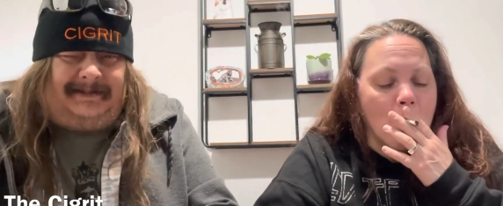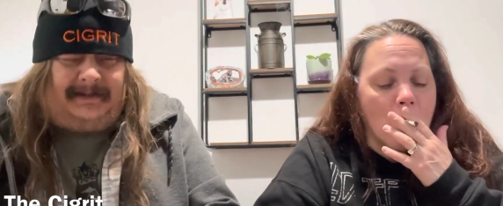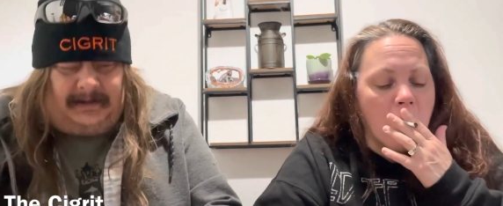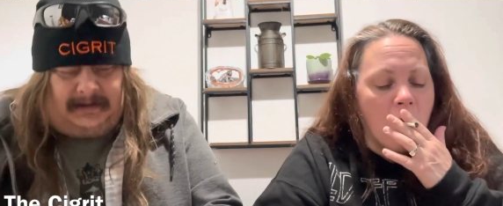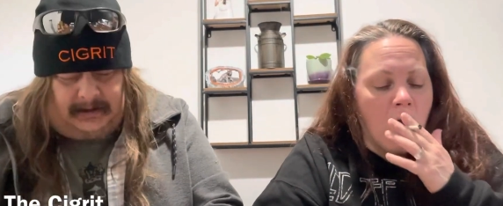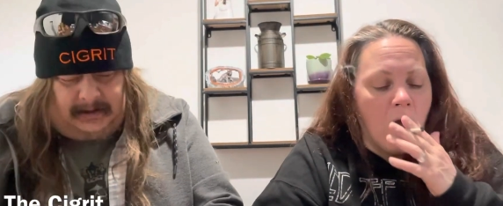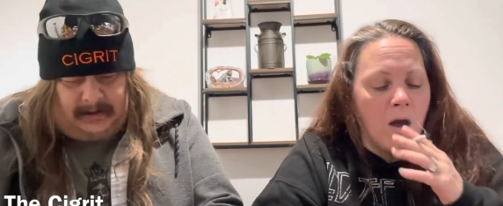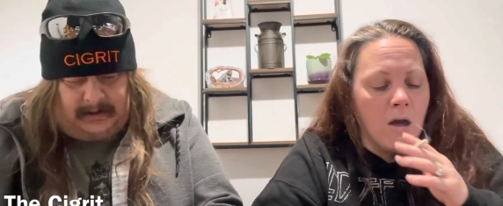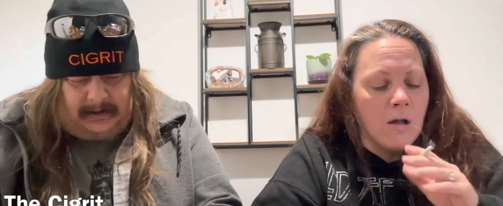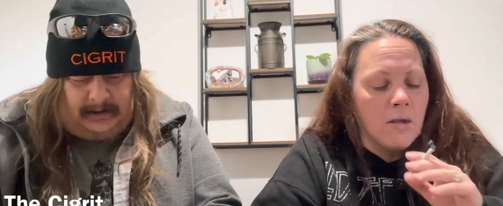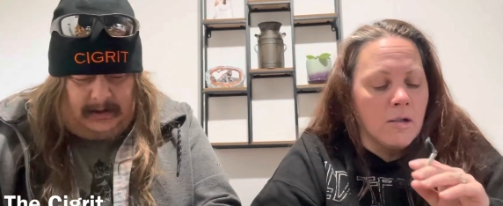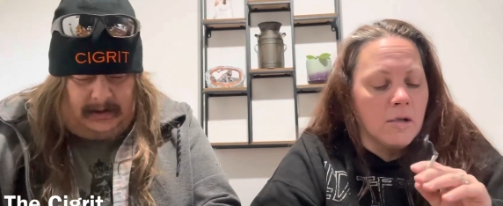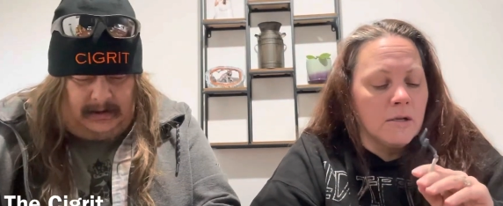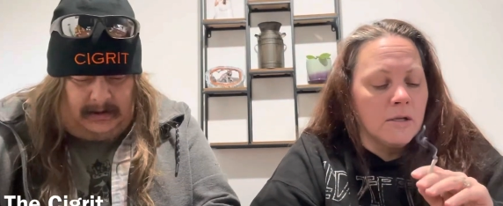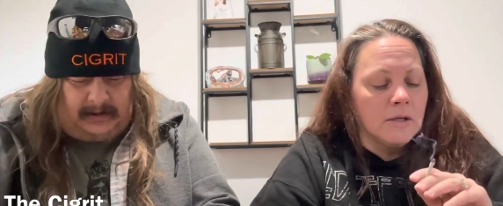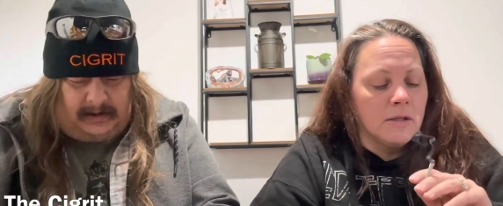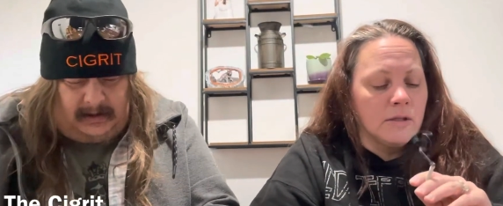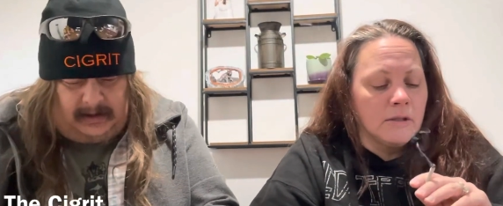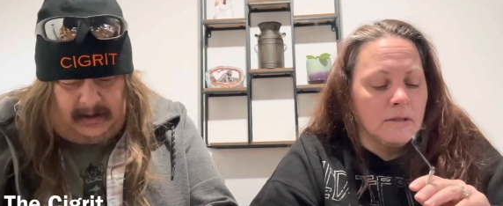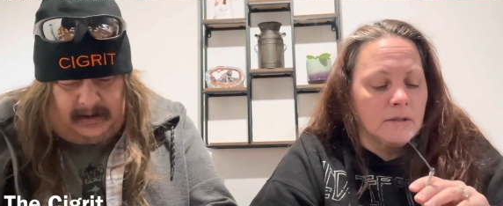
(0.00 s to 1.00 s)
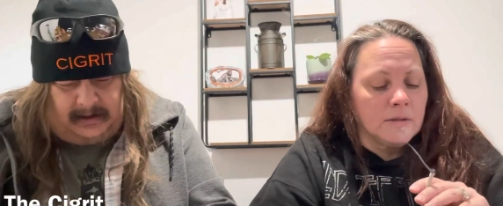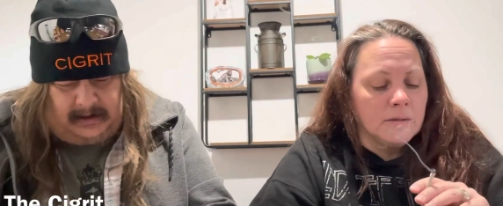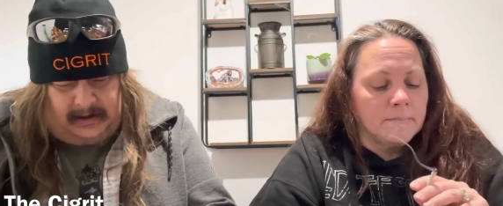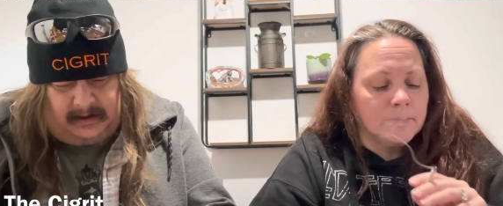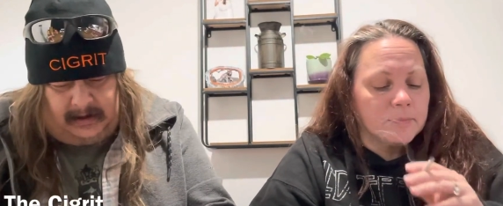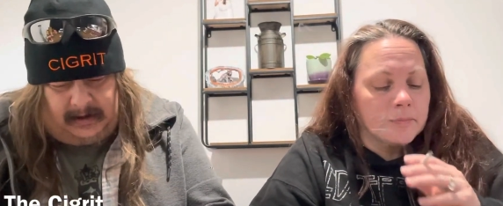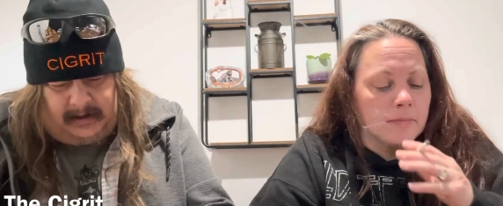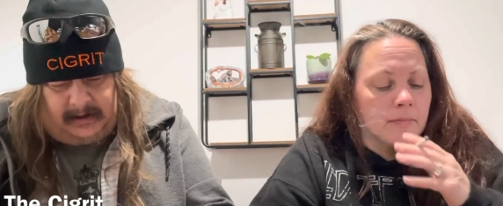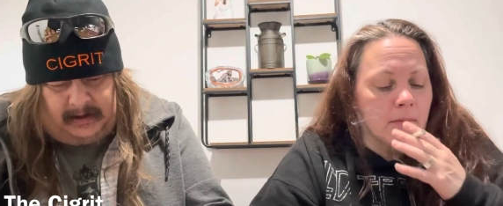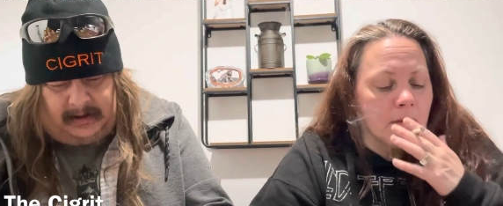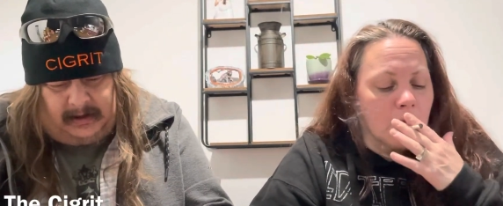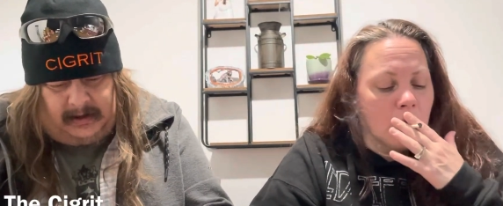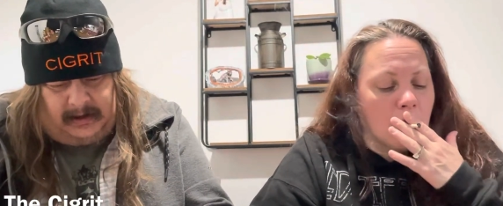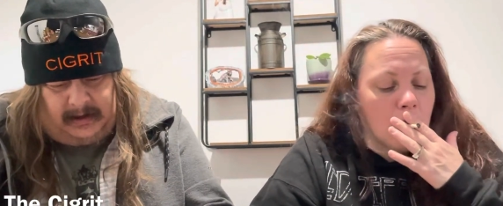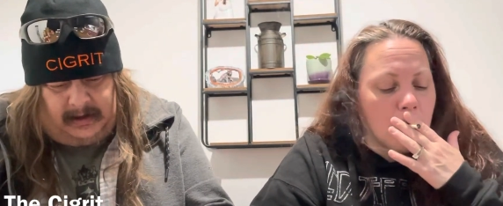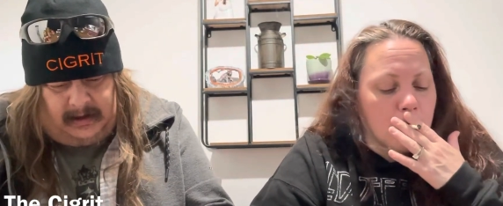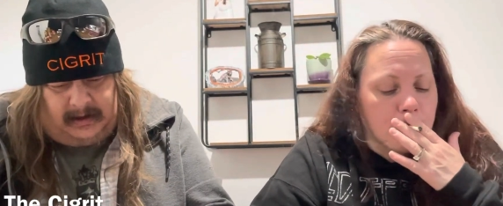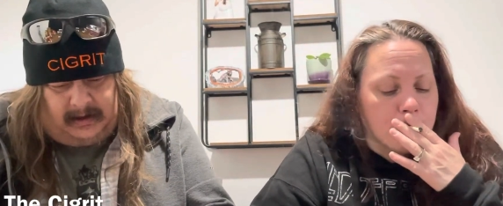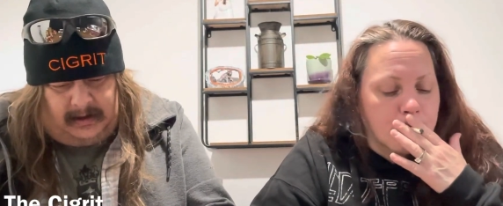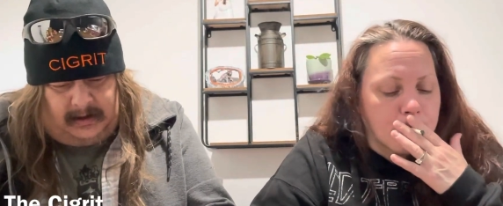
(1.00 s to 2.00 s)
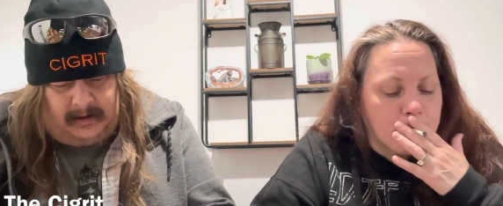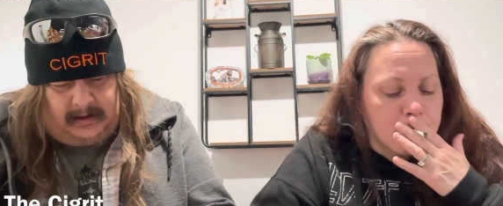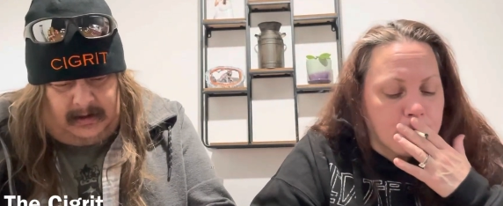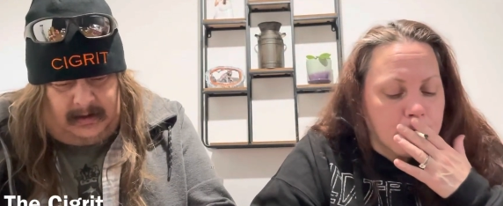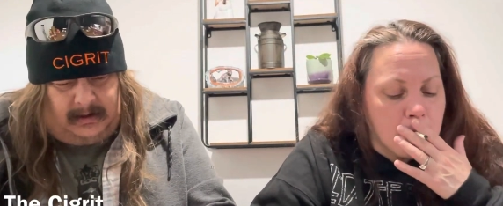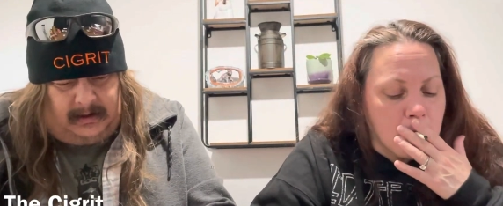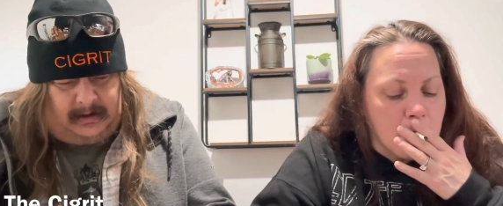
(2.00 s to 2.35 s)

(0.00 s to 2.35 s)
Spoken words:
Nobody speaks.